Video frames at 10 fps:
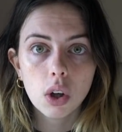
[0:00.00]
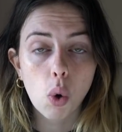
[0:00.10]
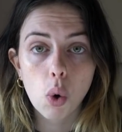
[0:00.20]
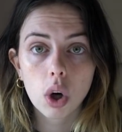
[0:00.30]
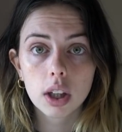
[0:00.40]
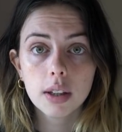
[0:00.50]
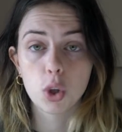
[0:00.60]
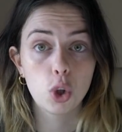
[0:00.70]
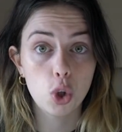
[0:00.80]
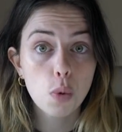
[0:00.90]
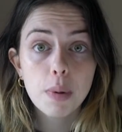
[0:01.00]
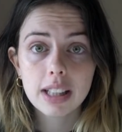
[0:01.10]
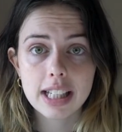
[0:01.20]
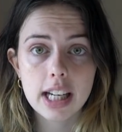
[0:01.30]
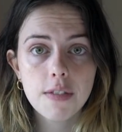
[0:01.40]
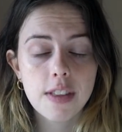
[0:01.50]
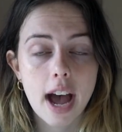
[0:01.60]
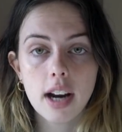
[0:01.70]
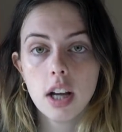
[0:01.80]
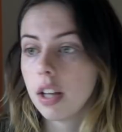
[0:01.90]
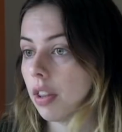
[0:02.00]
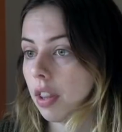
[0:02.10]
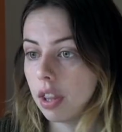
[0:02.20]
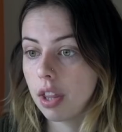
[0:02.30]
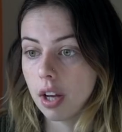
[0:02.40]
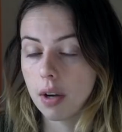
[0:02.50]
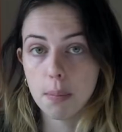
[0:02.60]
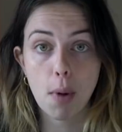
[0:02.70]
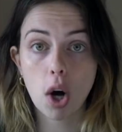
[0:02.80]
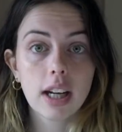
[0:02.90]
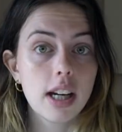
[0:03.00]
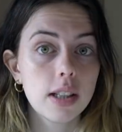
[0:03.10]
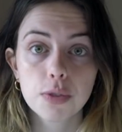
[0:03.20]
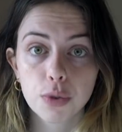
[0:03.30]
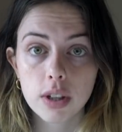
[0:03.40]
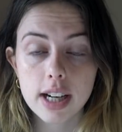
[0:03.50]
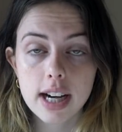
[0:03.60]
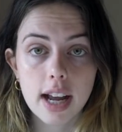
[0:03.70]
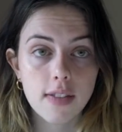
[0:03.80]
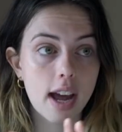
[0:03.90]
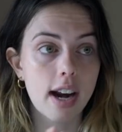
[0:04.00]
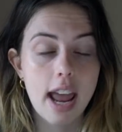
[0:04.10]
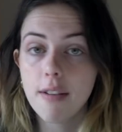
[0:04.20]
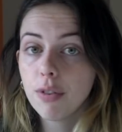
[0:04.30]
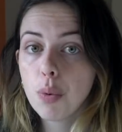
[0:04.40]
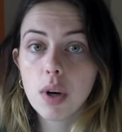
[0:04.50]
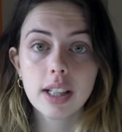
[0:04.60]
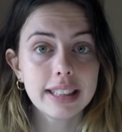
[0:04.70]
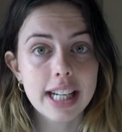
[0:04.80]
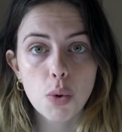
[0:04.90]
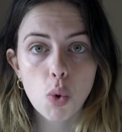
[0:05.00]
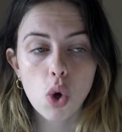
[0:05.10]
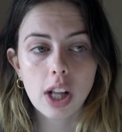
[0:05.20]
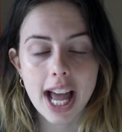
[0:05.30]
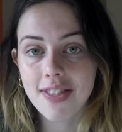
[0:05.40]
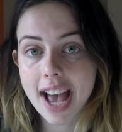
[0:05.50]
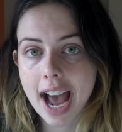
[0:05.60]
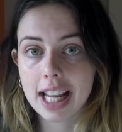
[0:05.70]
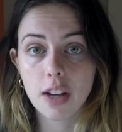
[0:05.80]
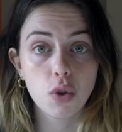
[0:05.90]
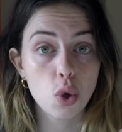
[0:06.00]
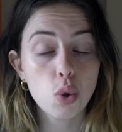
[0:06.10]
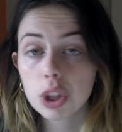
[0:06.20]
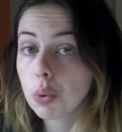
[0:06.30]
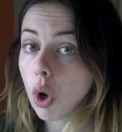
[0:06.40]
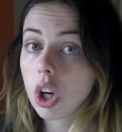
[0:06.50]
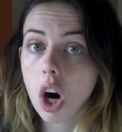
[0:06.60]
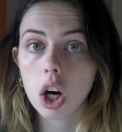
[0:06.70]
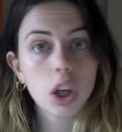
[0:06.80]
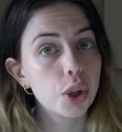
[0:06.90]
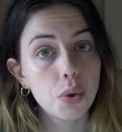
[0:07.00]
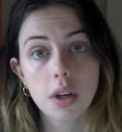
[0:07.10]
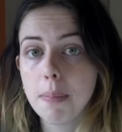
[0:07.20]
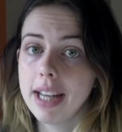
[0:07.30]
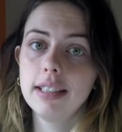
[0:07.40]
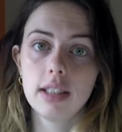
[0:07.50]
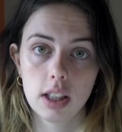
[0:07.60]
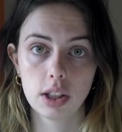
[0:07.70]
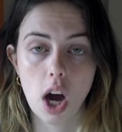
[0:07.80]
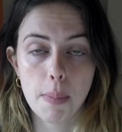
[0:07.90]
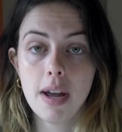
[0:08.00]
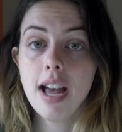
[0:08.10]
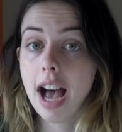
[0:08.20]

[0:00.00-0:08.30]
or you believe that the market is free and that everyone is equal and that if you just work harder, you can make it to the top.